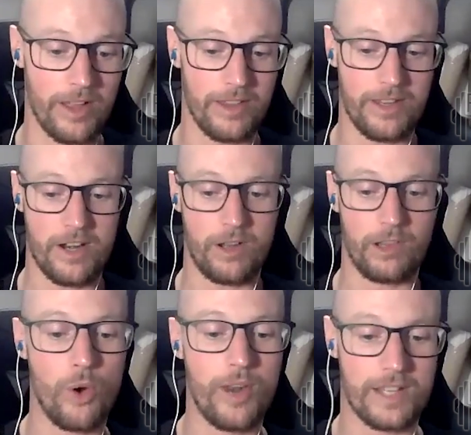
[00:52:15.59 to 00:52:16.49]
that
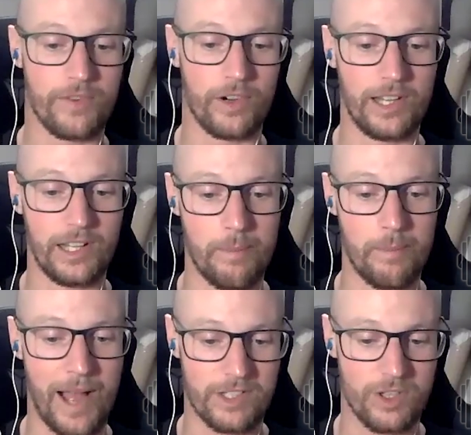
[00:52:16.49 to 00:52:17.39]
load has very little
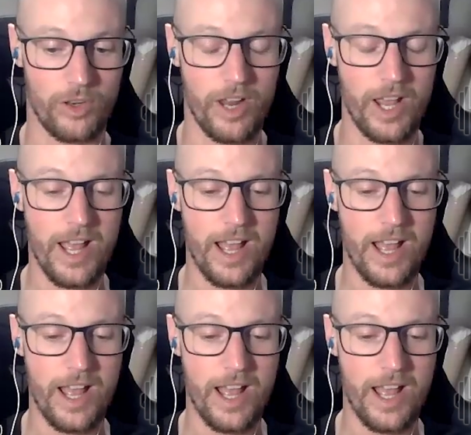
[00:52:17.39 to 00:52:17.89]
impact on